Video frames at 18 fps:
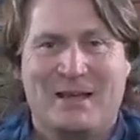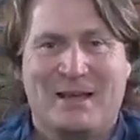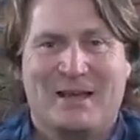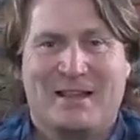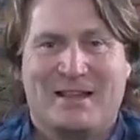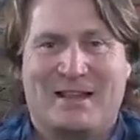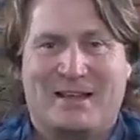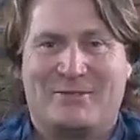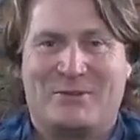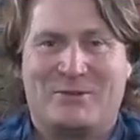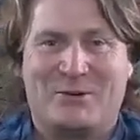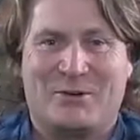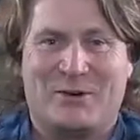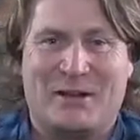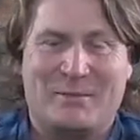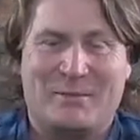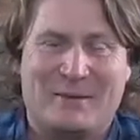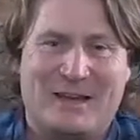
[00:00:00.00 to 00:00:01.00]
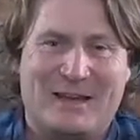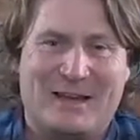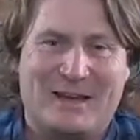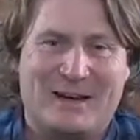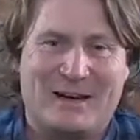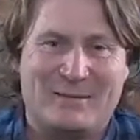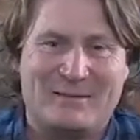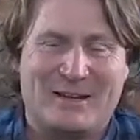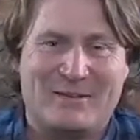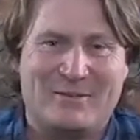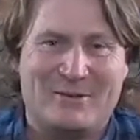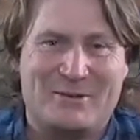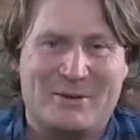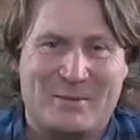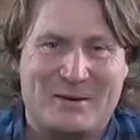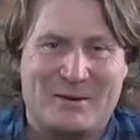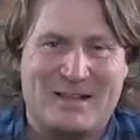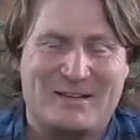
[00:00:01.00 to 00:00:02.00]
Thanks for joining me. I'm David
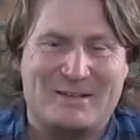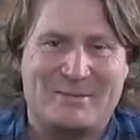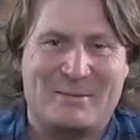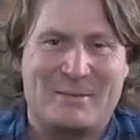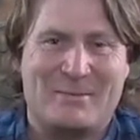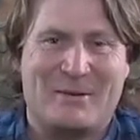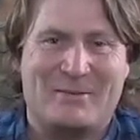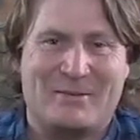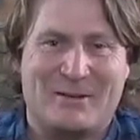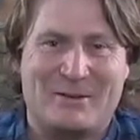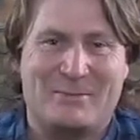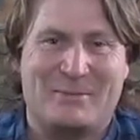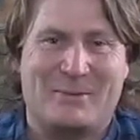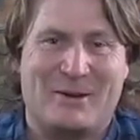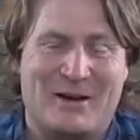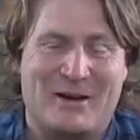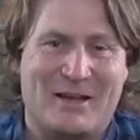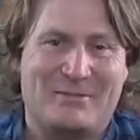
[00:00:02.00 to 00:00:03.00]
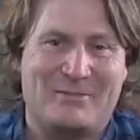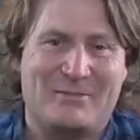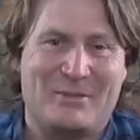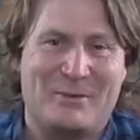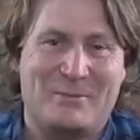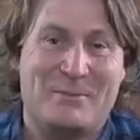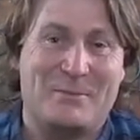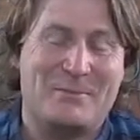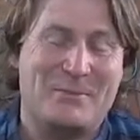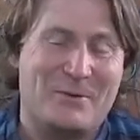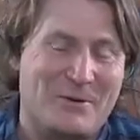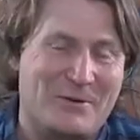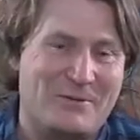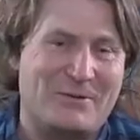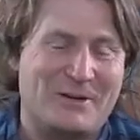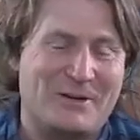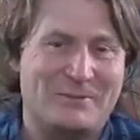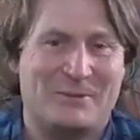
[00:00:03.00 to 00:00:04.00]
Domoney. This has been my Facebook Live. There'll be more
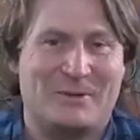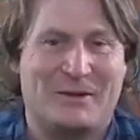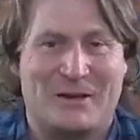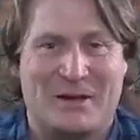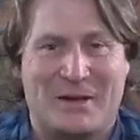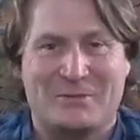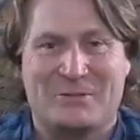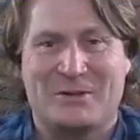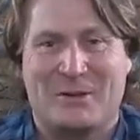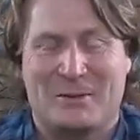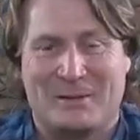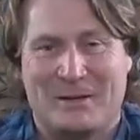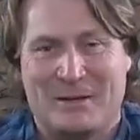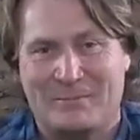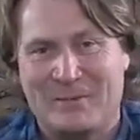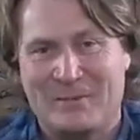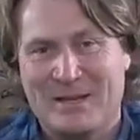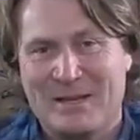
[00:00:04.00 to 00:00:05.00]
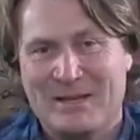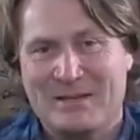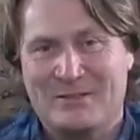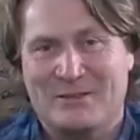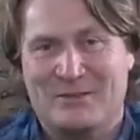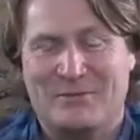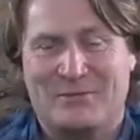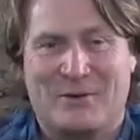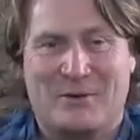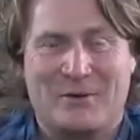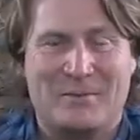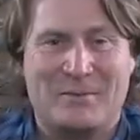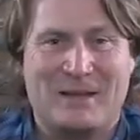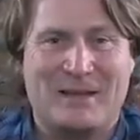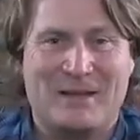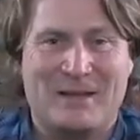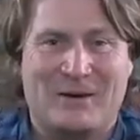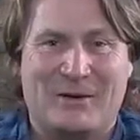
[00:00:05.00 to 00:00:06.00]
Facebook Lives coming up. Just follow
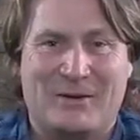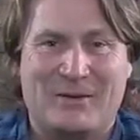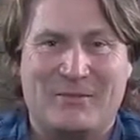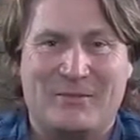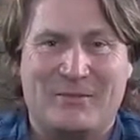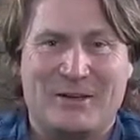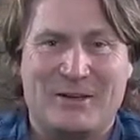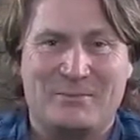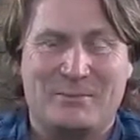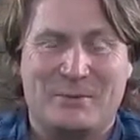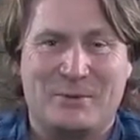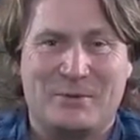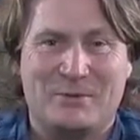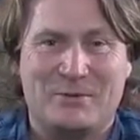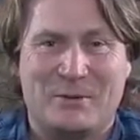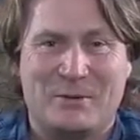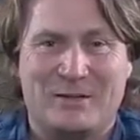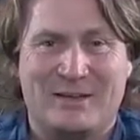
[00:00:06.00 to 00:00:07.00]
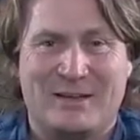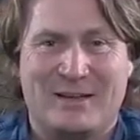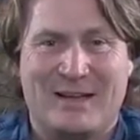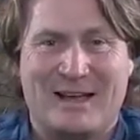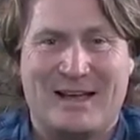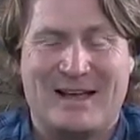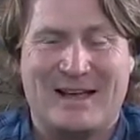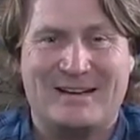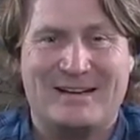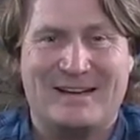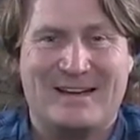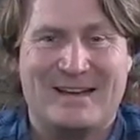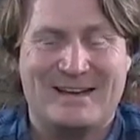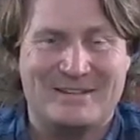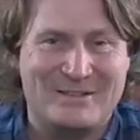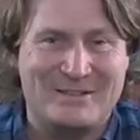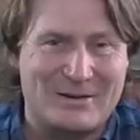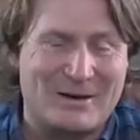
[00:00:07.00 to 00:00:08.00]
me on Facebook, Twitter and
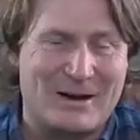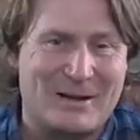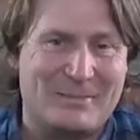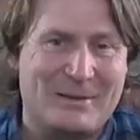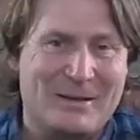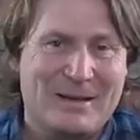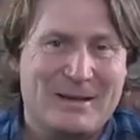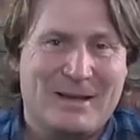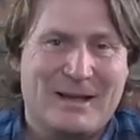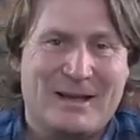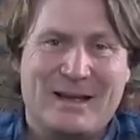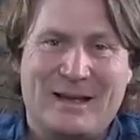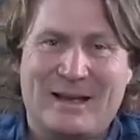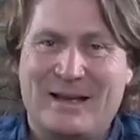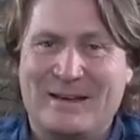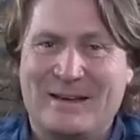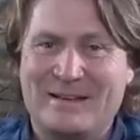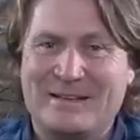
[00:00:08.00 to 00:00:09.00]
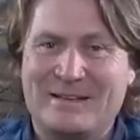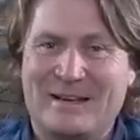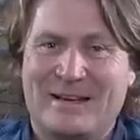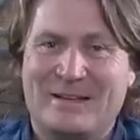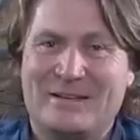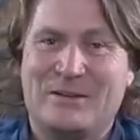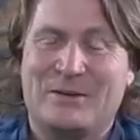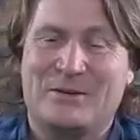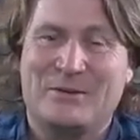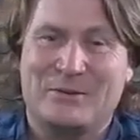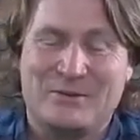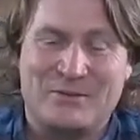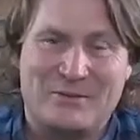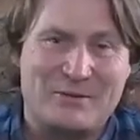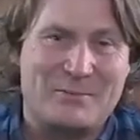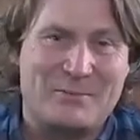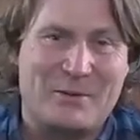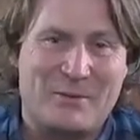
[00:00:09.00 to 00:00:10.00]
Instagram. And you can also
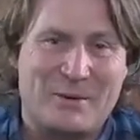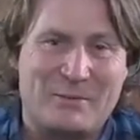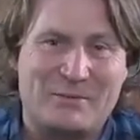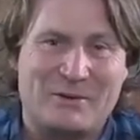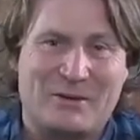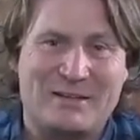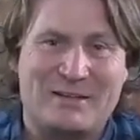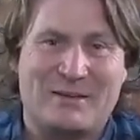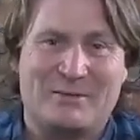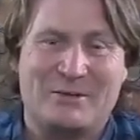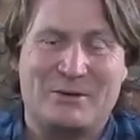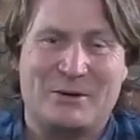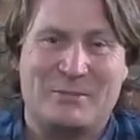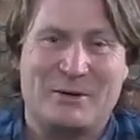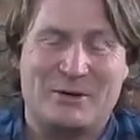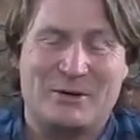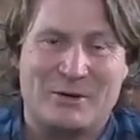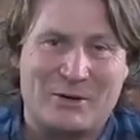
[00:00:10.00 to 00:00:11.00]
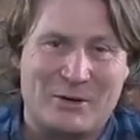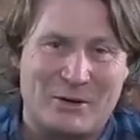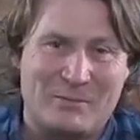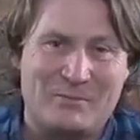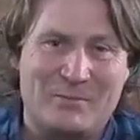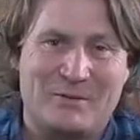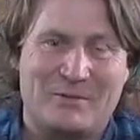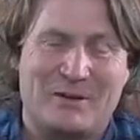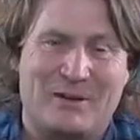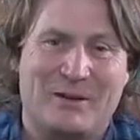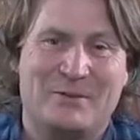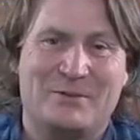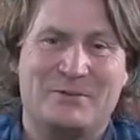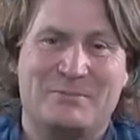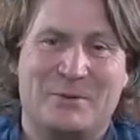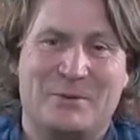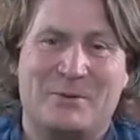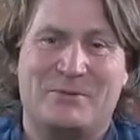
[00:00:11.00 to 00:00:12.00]
visit my website, daviddomoney.com, for loads
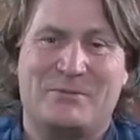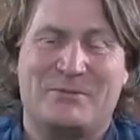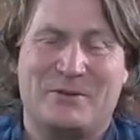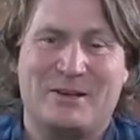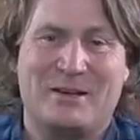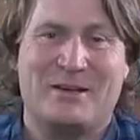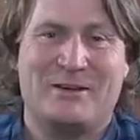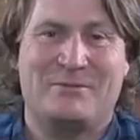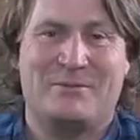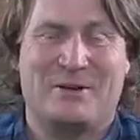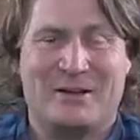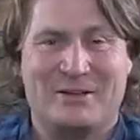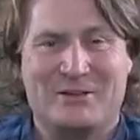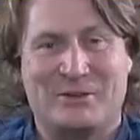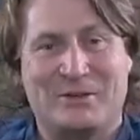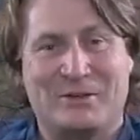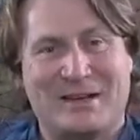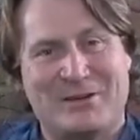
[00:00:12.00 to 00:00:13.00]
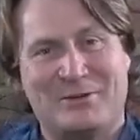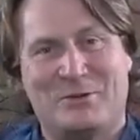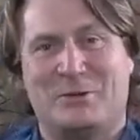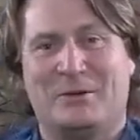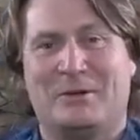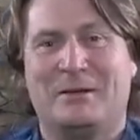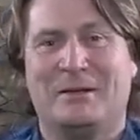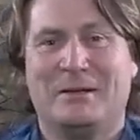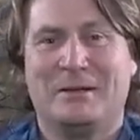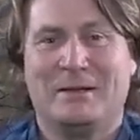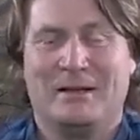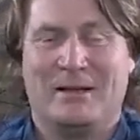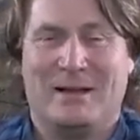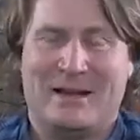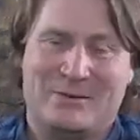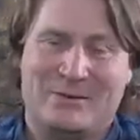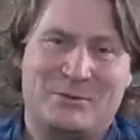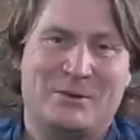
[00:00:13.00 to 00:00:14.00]
more free advice on indoor
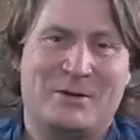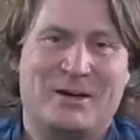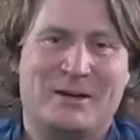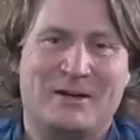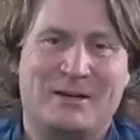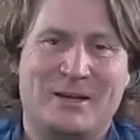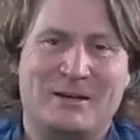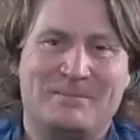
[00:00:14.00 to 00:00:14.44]
and outdoor gardening.